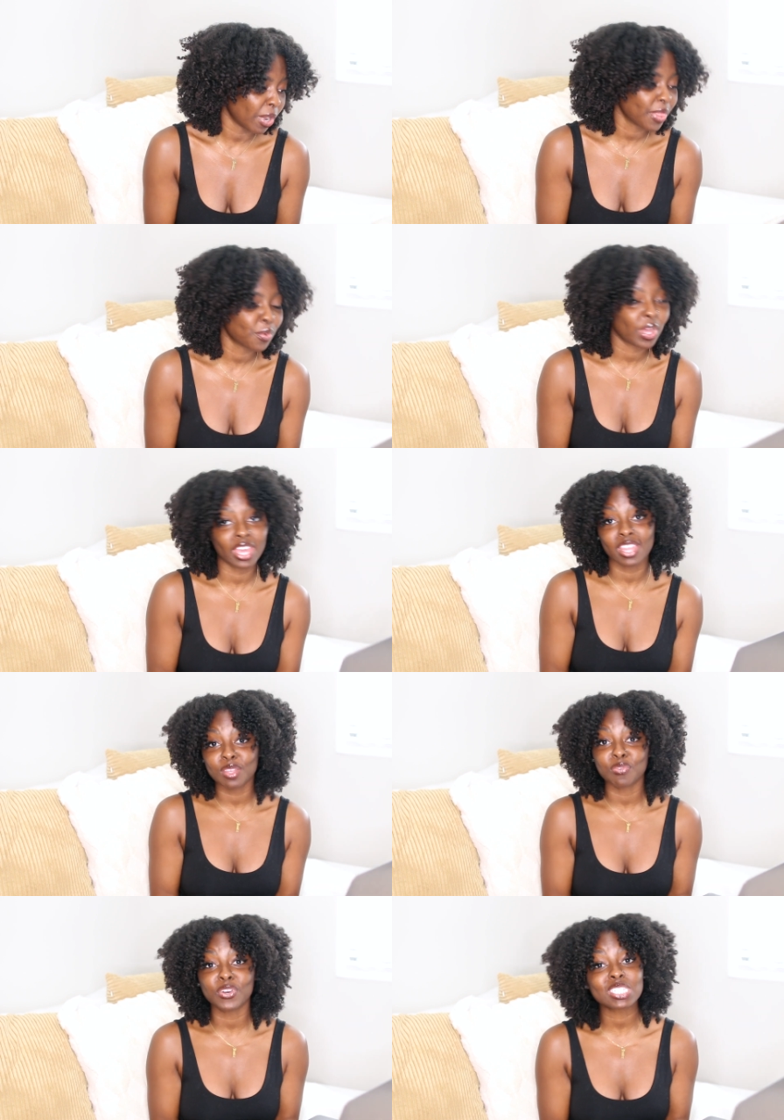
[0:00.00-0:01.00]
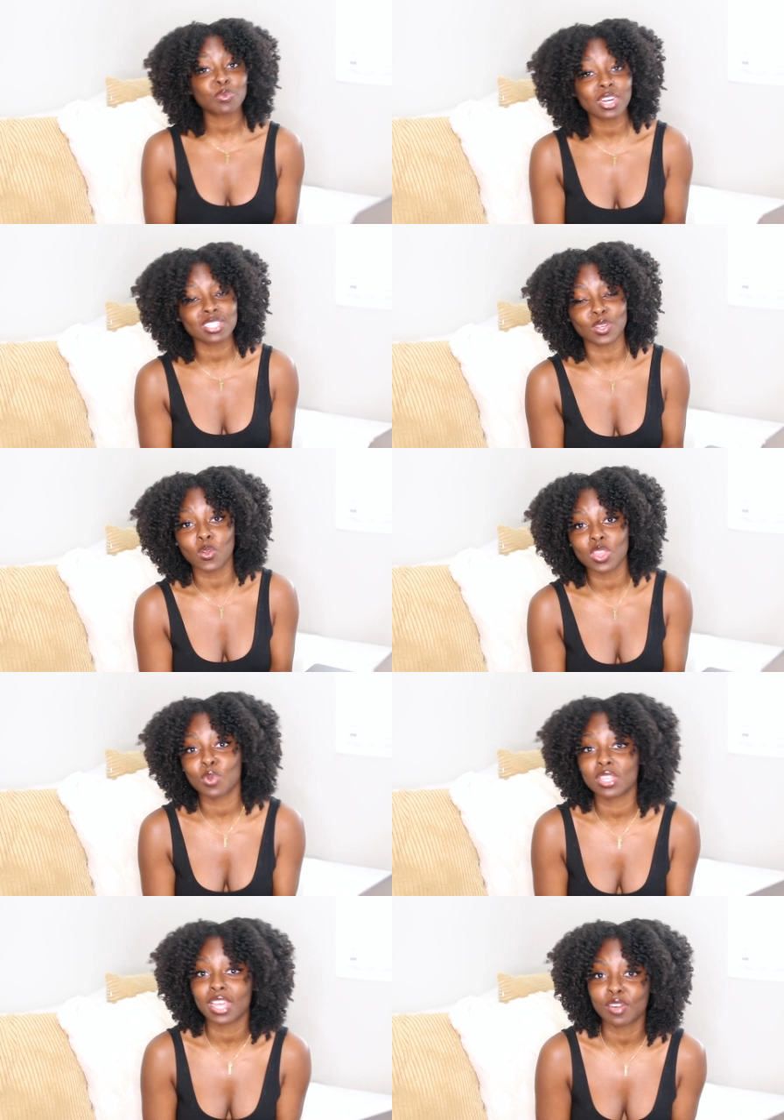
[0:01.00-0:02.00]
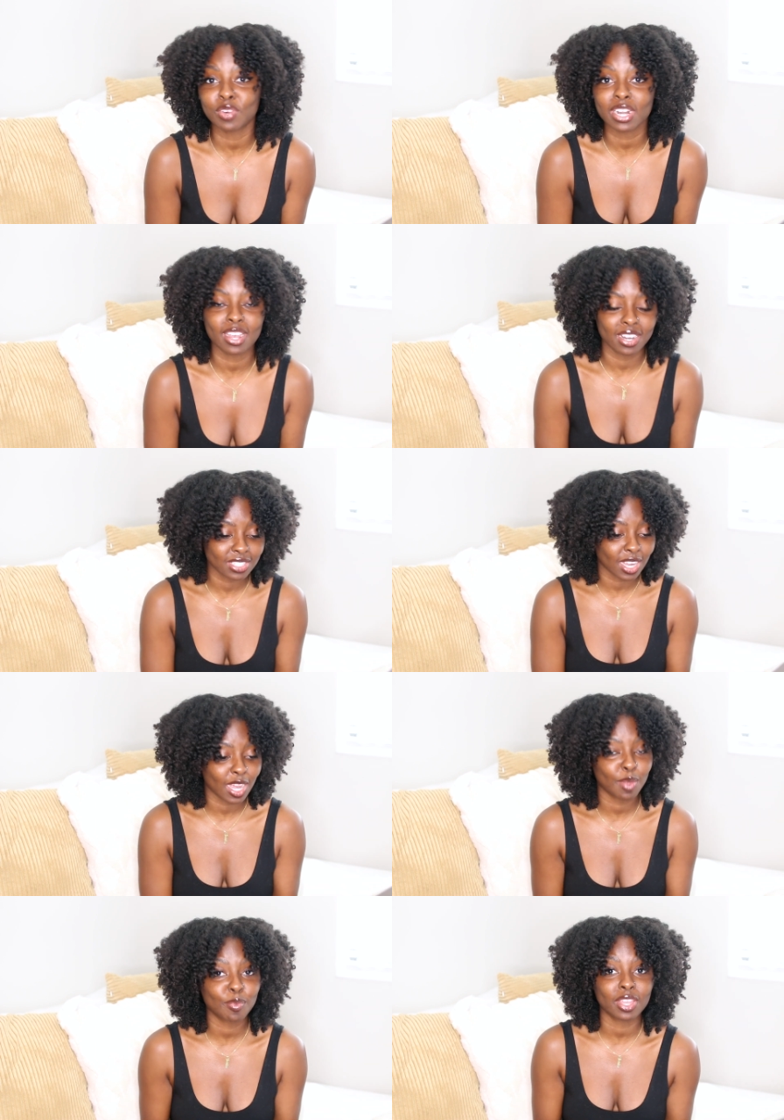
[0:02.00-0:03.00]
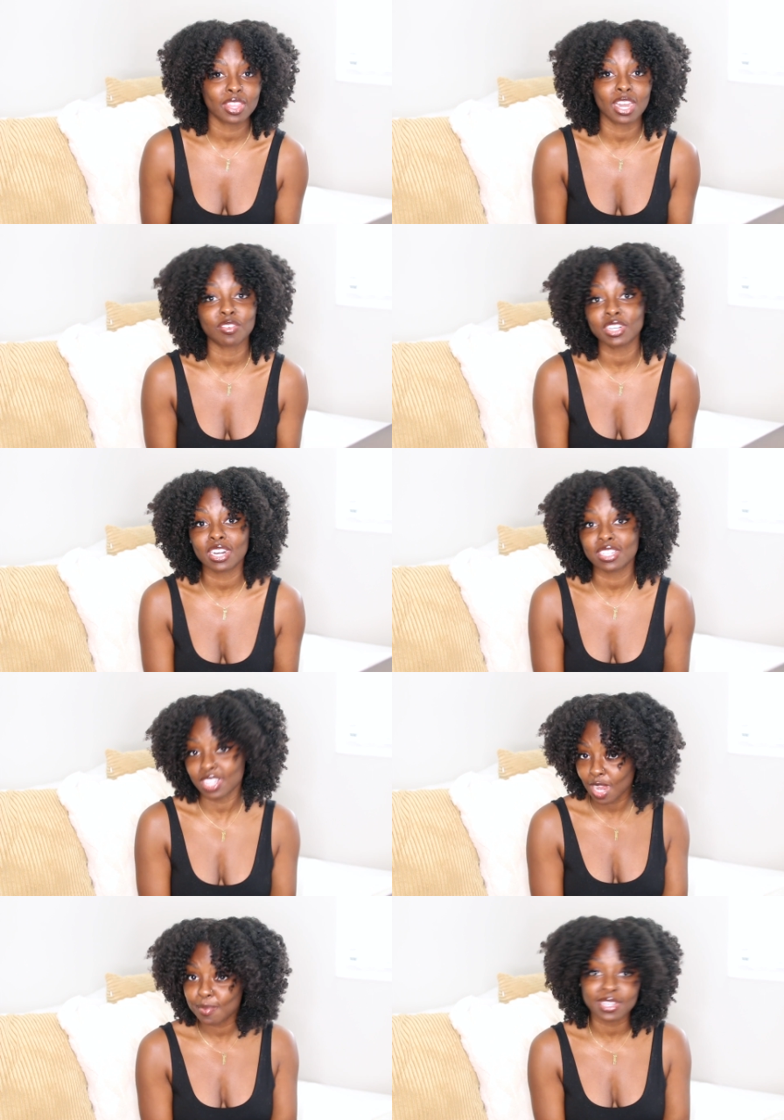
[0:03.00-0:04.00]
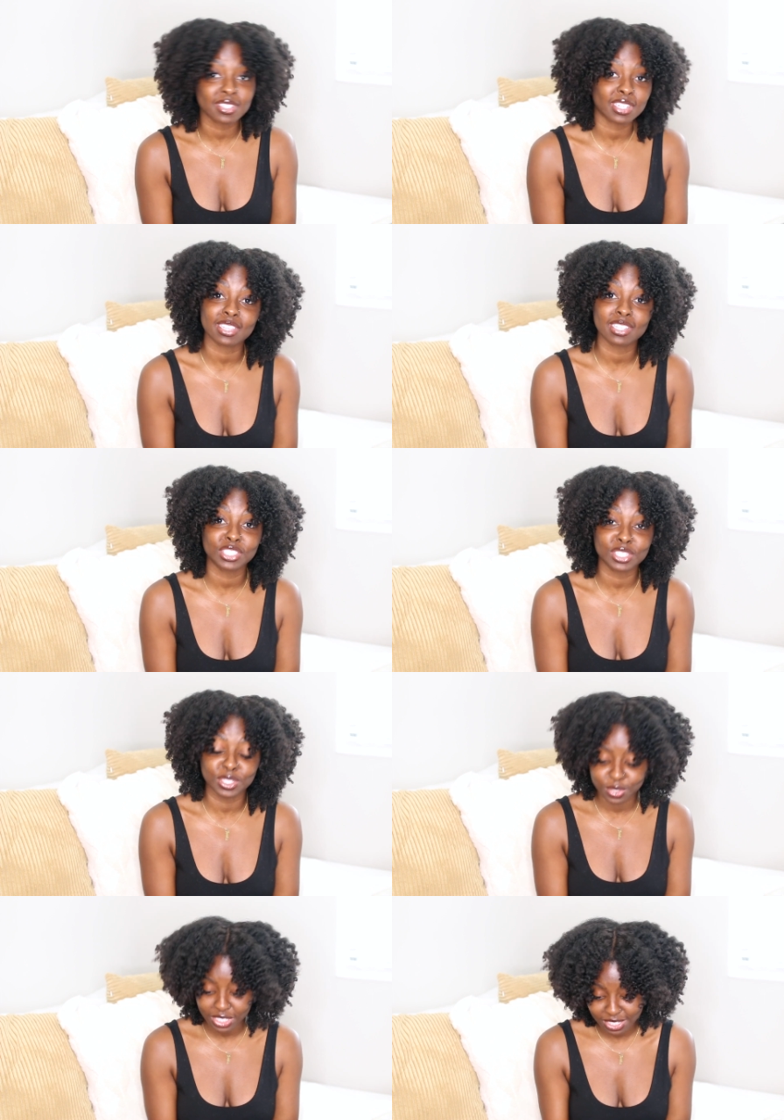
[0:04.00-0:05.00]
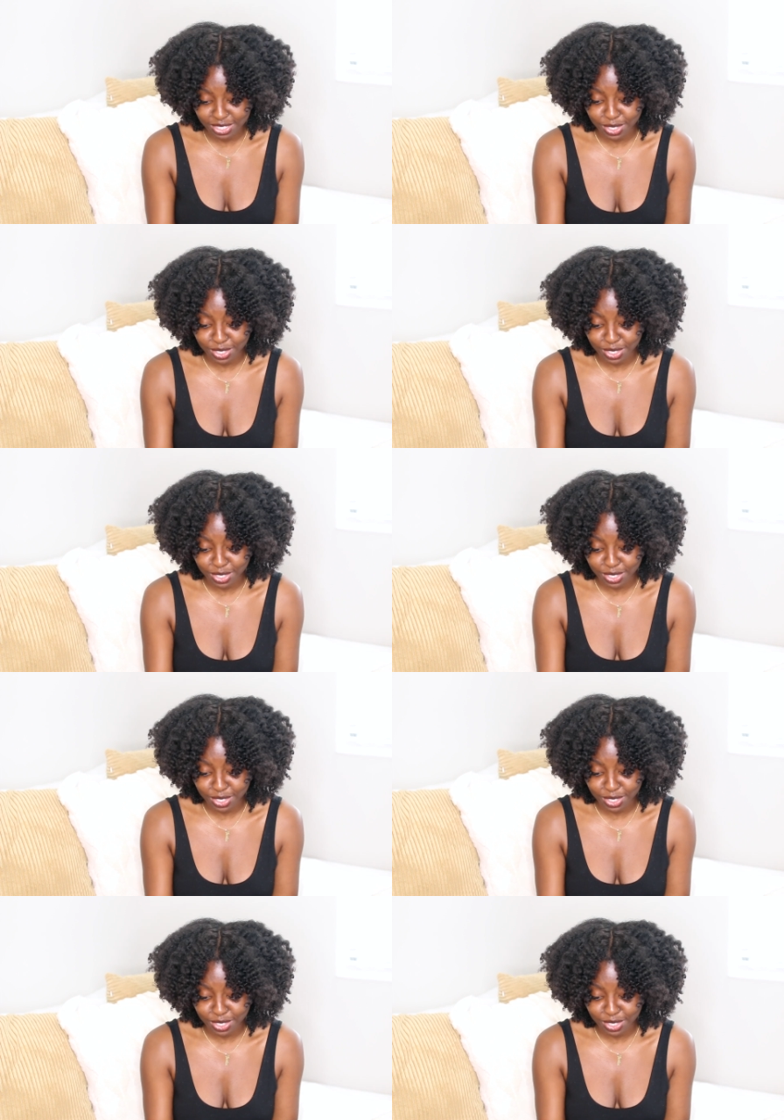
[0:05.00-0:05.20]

By the way, the first one is the only one that I read ahead of time and then I ran out of time and I was like, let's just do this.